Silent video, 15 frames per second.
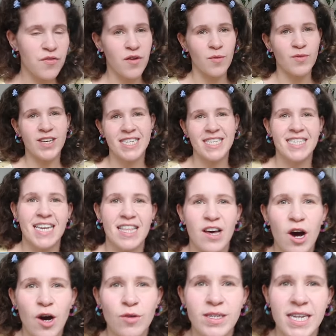I was gonna say the
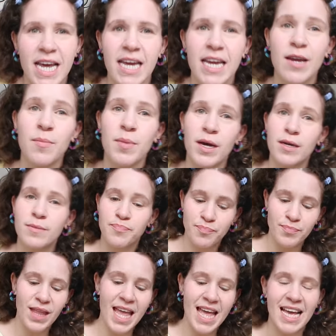whole day, but
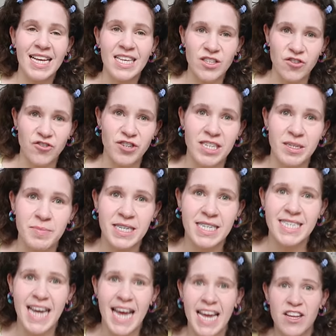it's already
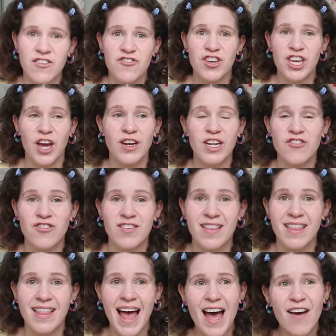midday and she only just
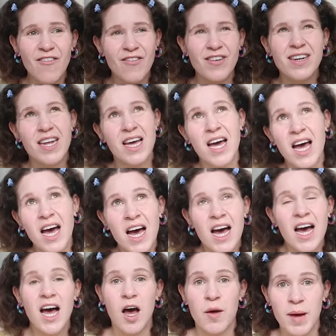left
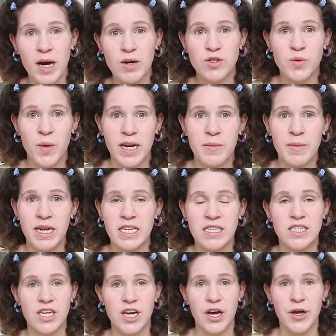about 20
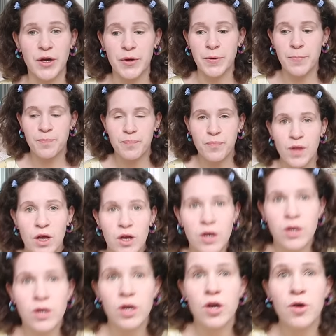minutes ago
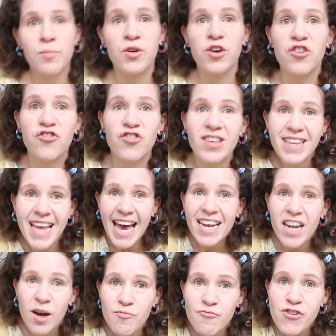because she's
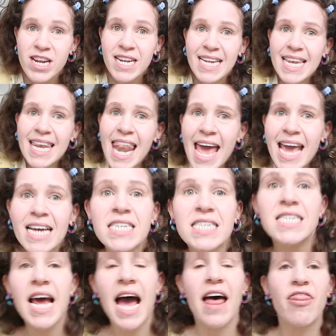getting up really
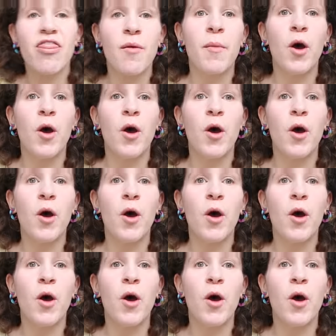late at the